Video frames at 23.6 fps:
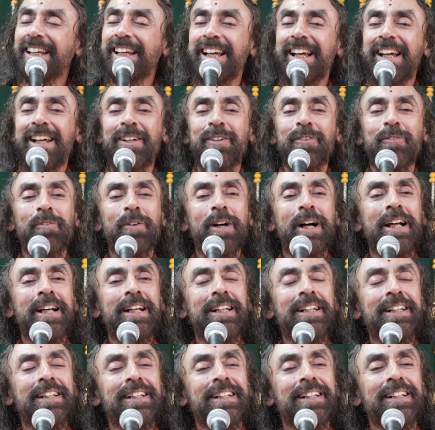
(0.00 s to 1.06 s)
And
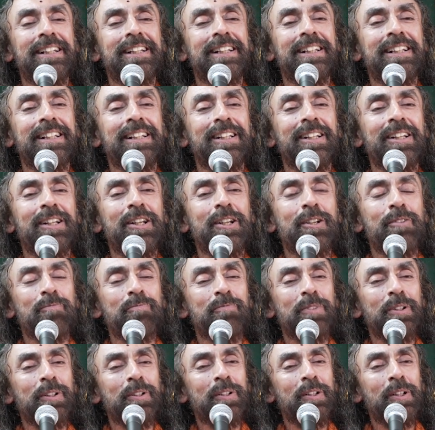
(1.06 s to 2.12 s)
why?
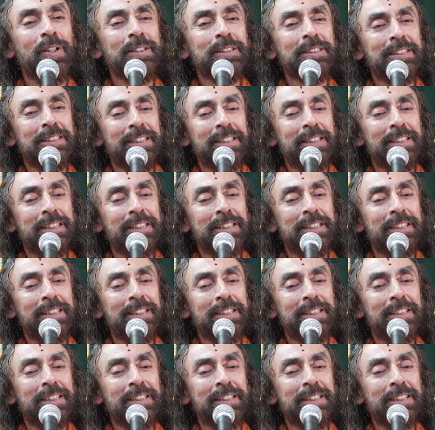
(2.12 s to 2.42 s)
Because